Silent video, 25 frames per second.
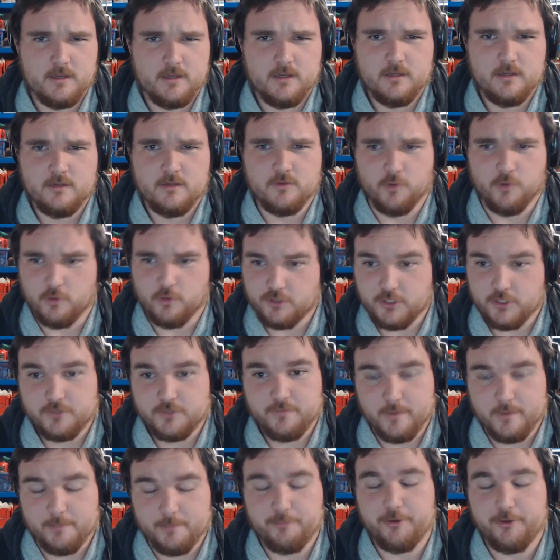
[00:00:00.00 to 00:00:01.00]
not just
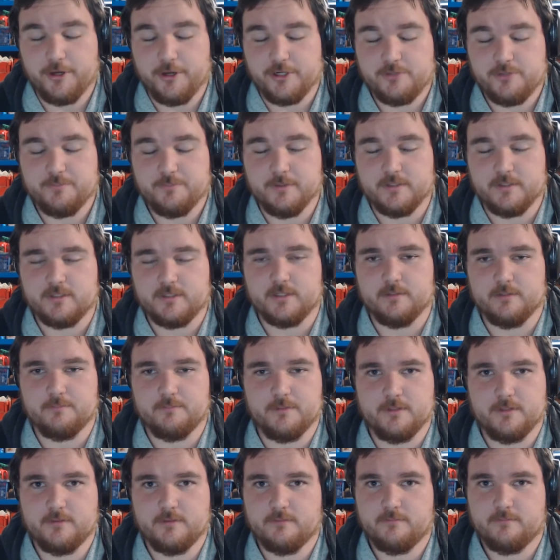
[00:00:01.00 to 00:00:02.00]
for the British, but
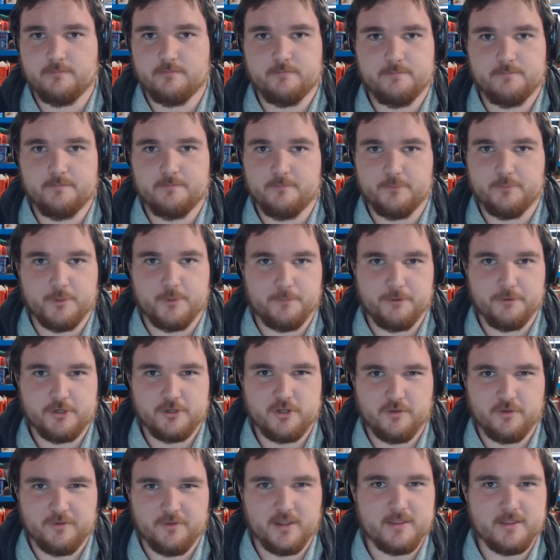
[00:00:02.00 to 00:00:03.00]
the British
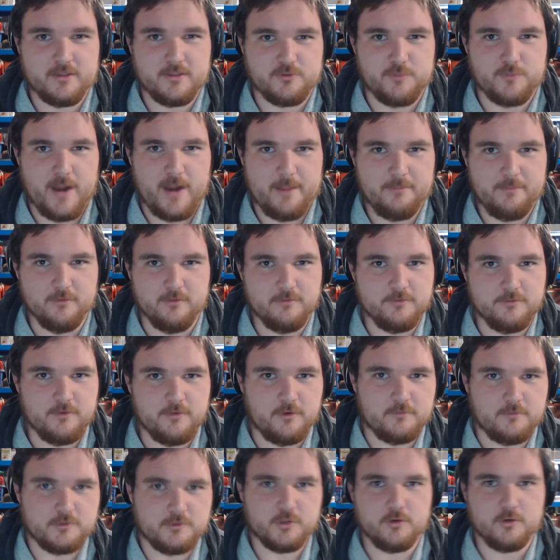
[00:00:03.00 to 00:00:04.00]
often get this rap
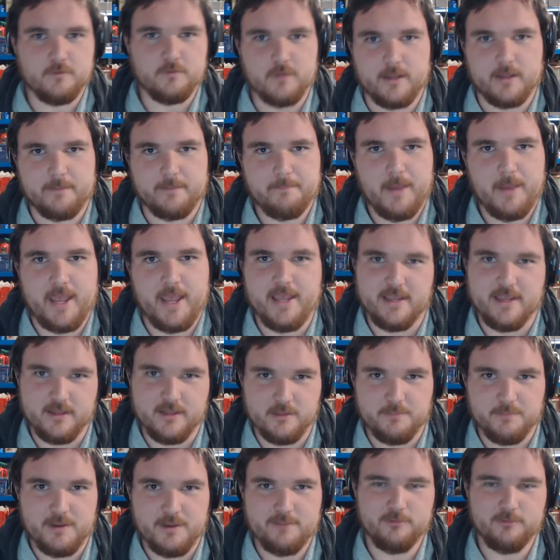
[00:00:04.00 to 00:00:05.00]
of sort of like paying other
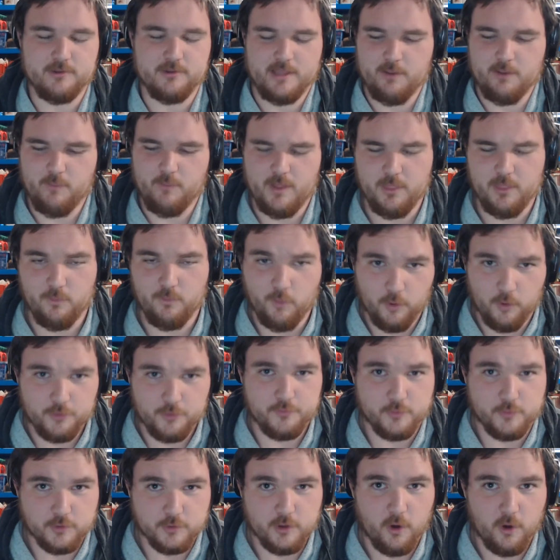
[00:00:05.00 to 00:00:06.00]
people, and they won the war
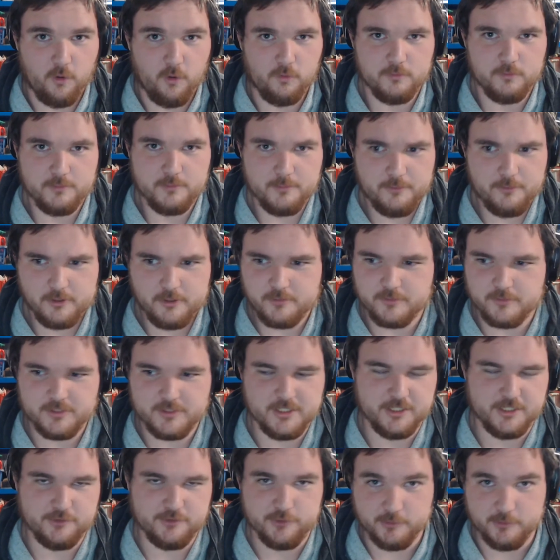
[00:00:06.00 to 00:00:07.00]
through gold. The British were
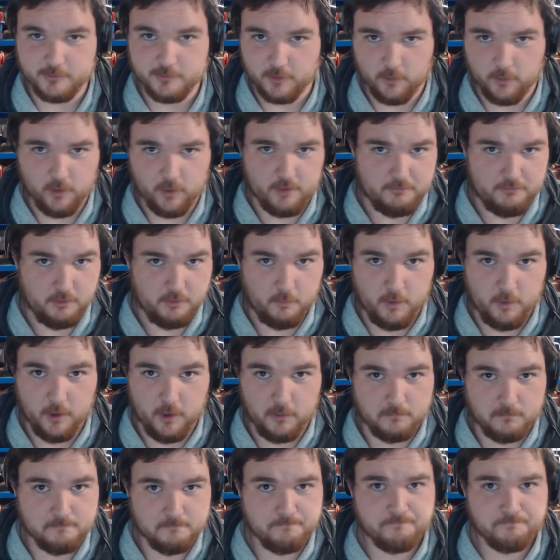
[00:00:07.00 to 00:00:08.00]
sending troops all over the
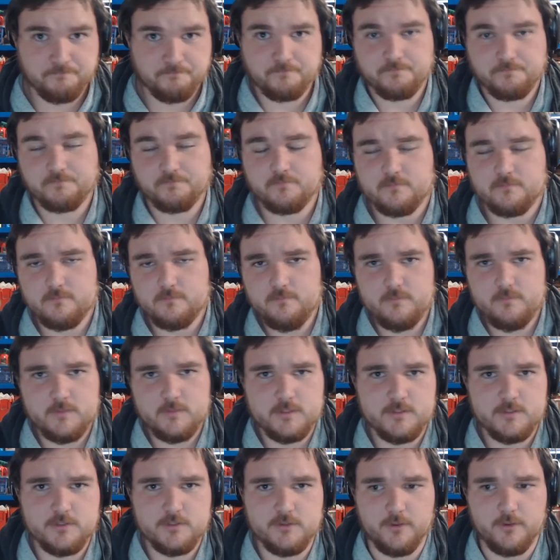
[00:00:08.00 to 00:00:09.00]
world.
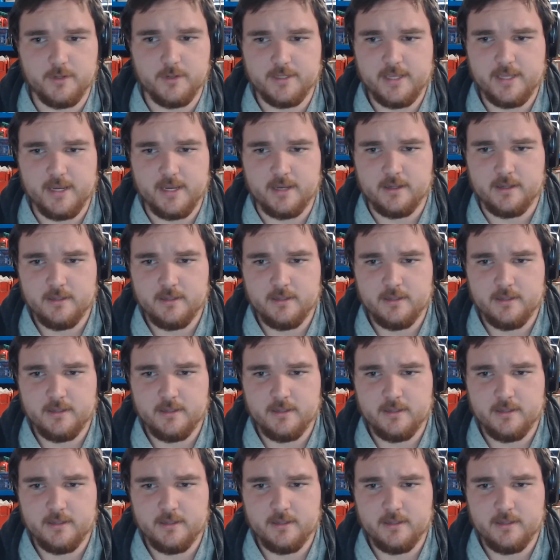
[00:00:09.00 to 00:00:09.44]
So yes,